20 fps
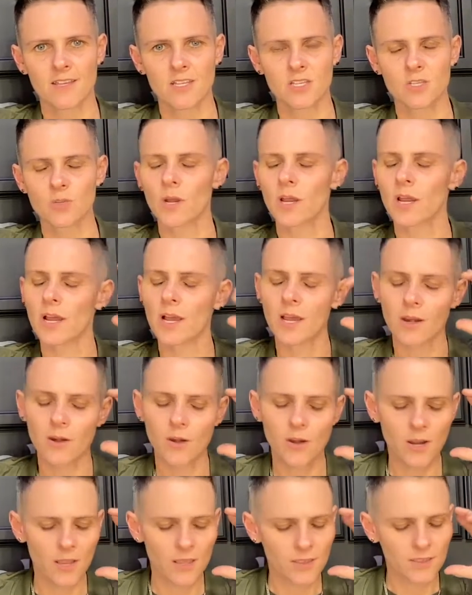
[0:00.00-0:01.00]
So I,
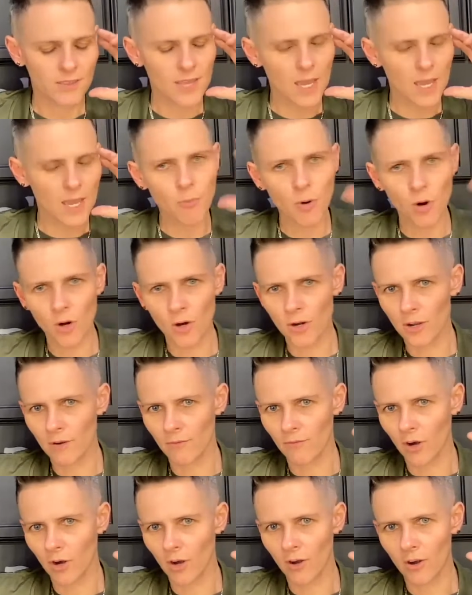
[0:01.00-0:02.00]
I, that part
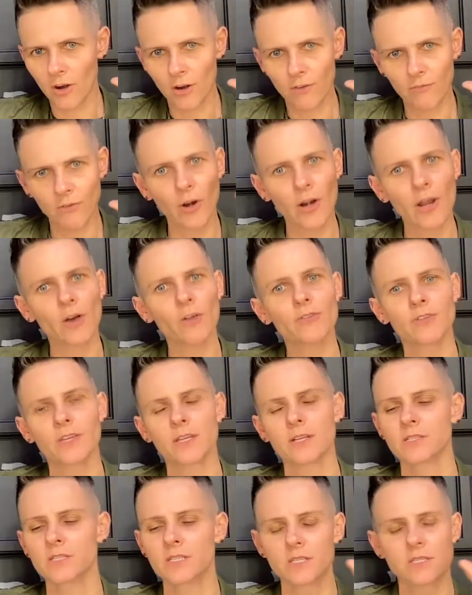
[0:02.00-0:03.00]
of our of our
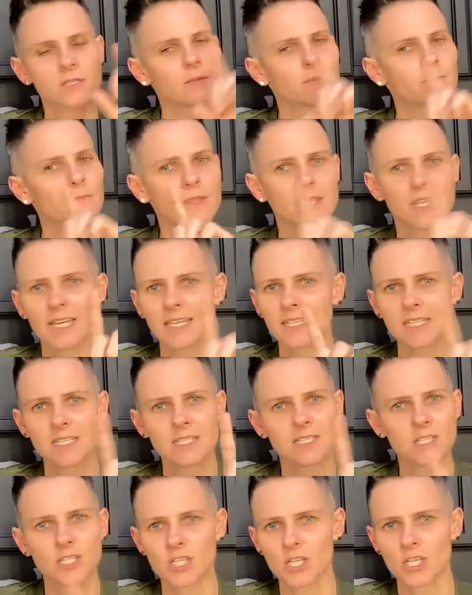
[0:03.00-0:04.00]
healthcare system that
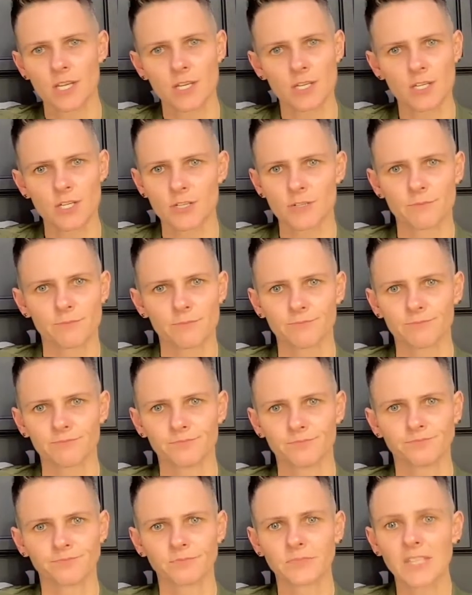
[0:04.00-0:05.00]
needs to change.
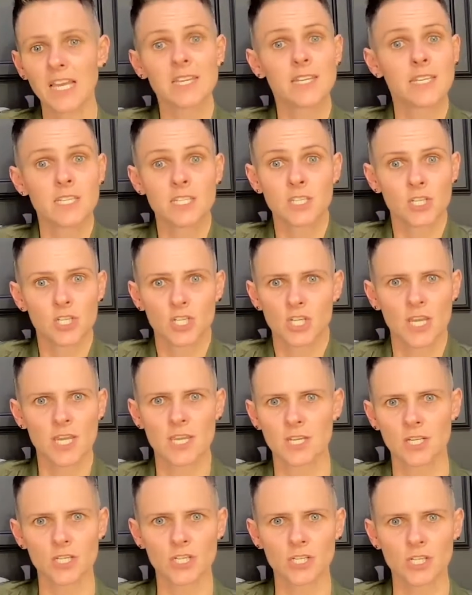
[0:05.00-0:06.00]
That needs to
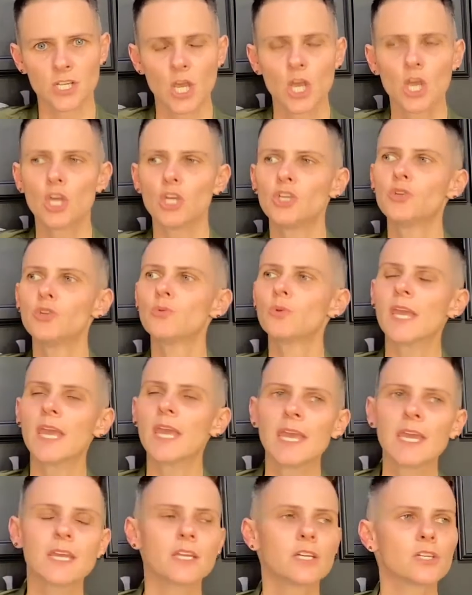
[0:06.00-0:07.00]
change. You
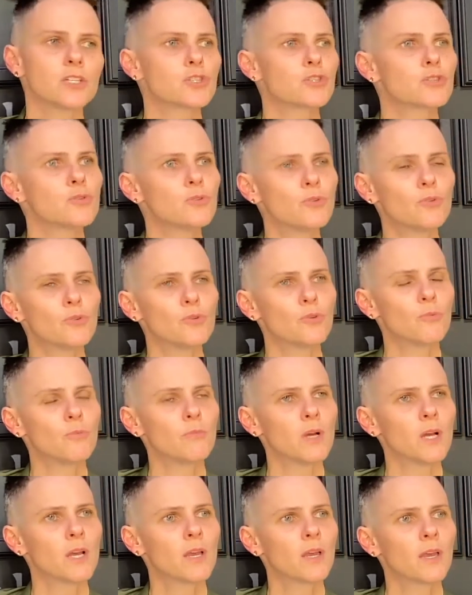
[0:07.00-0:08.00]
can't
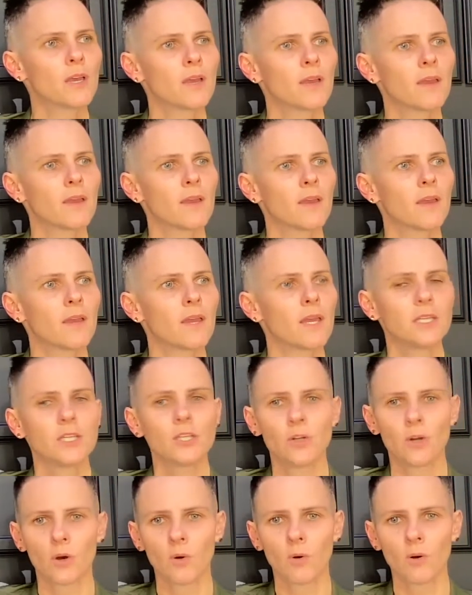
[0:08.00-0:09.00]
assume, and
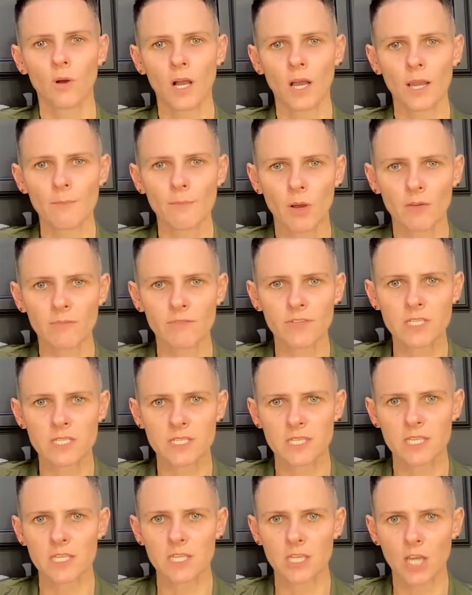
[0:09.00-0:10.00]
you know, I'm
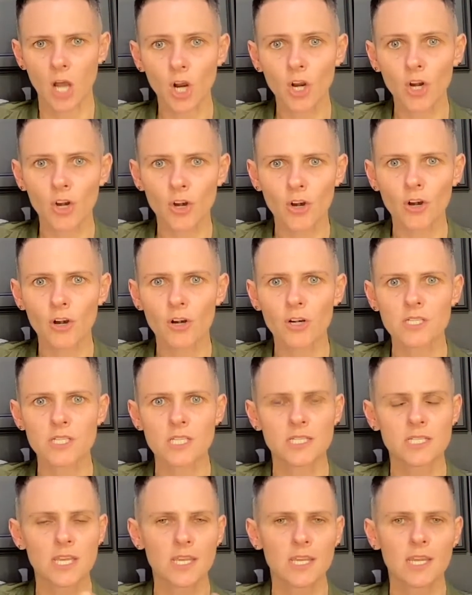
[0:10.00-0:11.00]
obviously younger
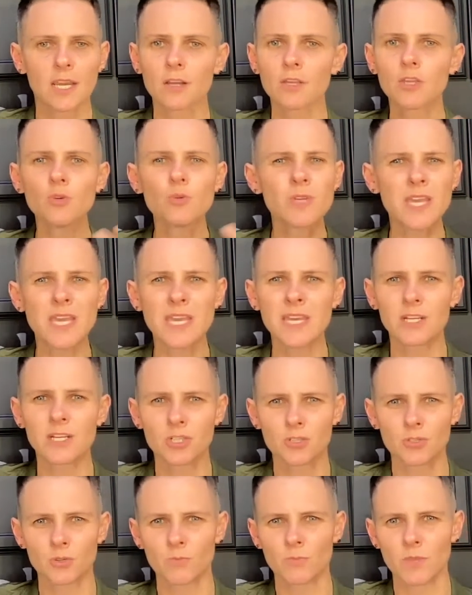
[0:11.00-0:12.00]
to take care. You can't
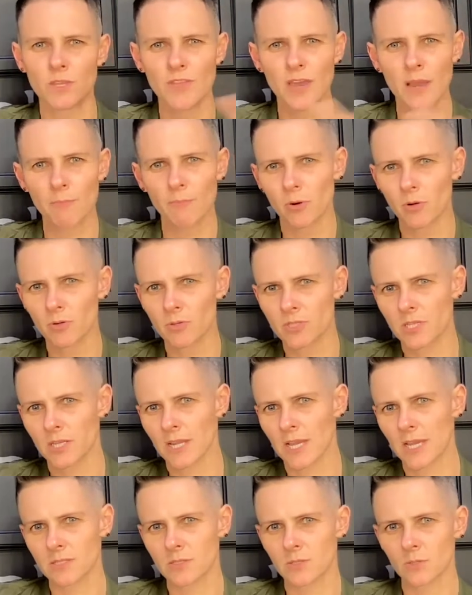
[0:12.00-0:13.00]
assume that that person
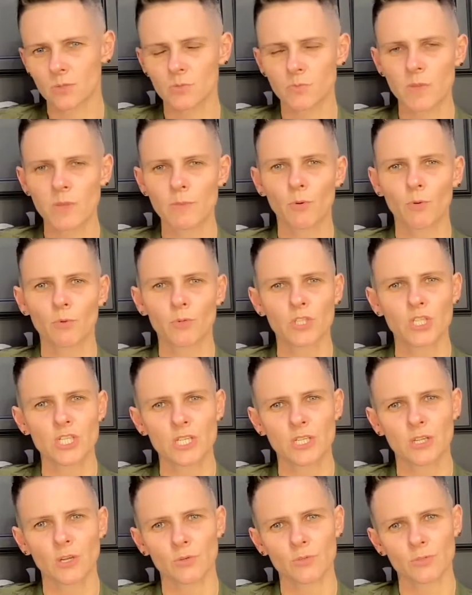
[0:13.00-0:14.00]
has those people when
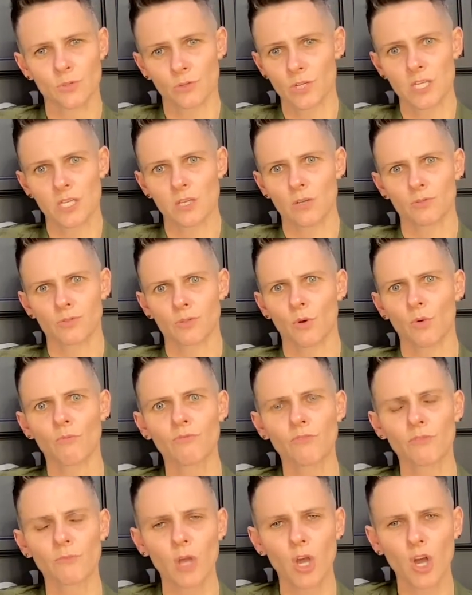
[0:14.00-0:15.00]
she goes or he goes home
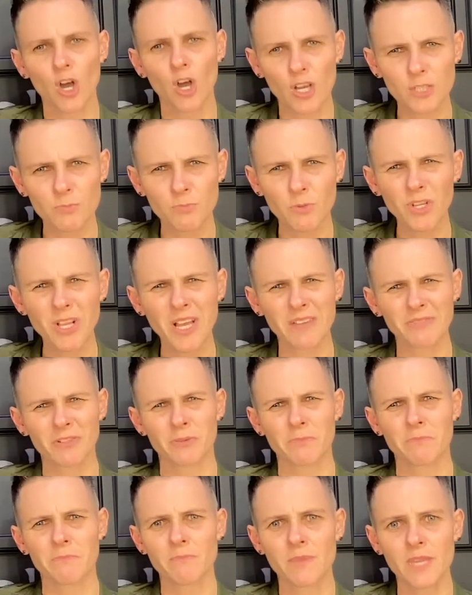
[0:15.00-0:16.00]
from the hospital
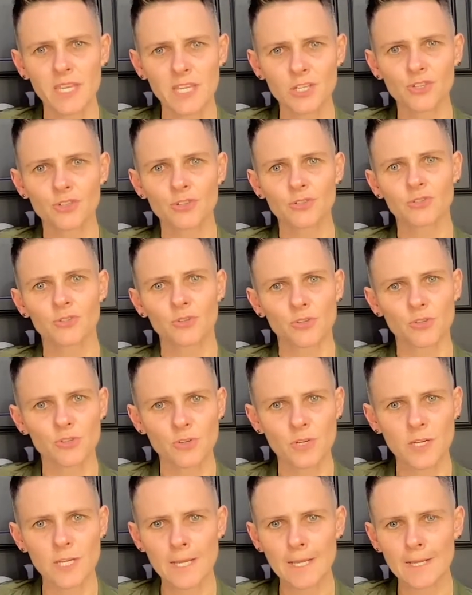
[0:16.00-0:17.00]
after major
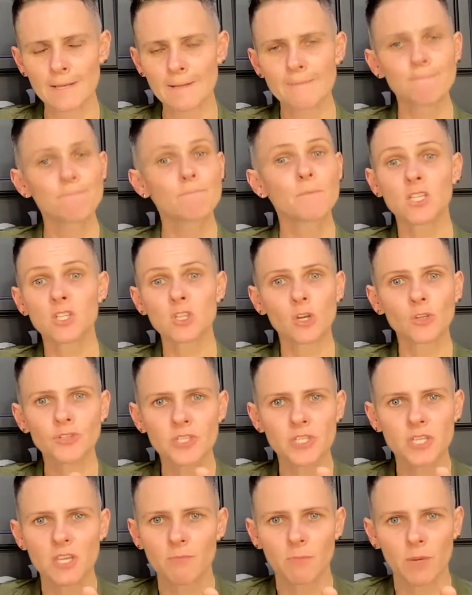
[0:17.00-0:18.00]
surgery. It's all to
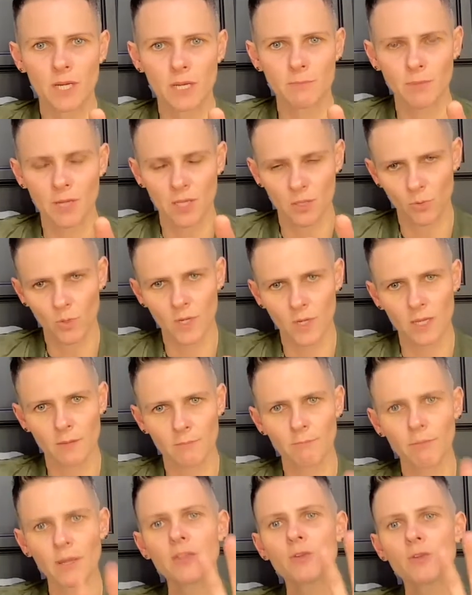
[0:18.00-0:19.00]
save money, by the way.
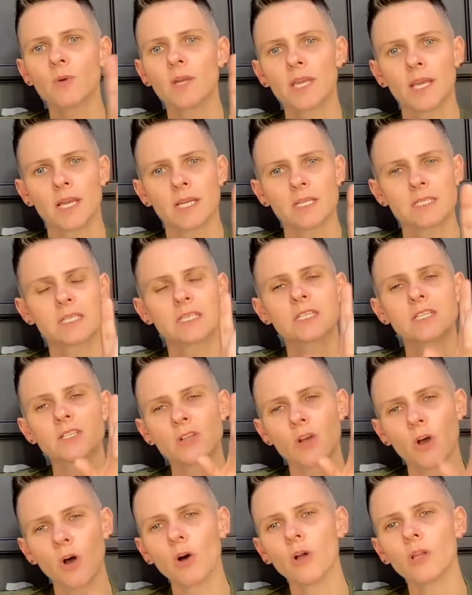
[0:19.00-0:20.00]
By the way, guys, this
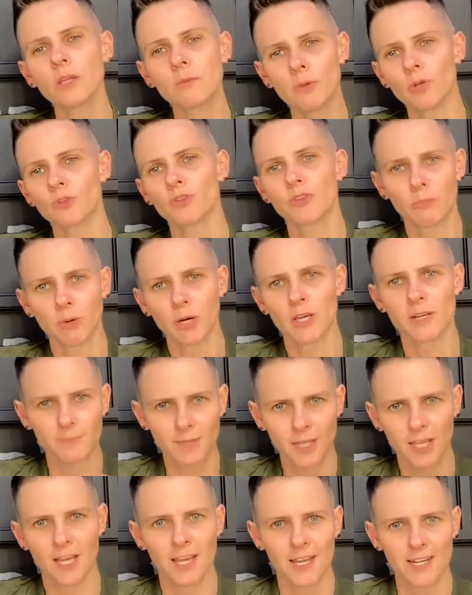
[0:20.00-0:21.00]
is all about the bottom
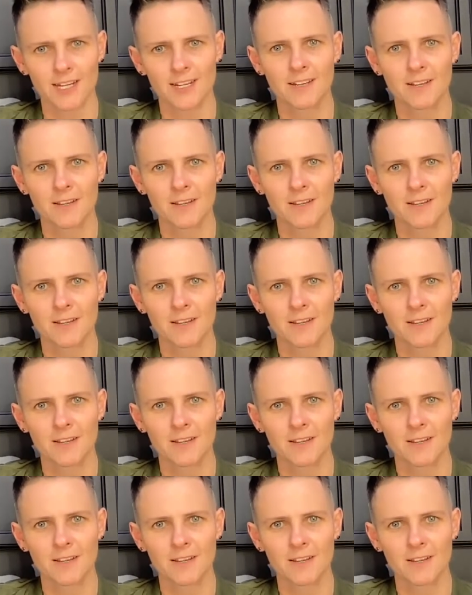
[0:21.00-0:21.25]
line.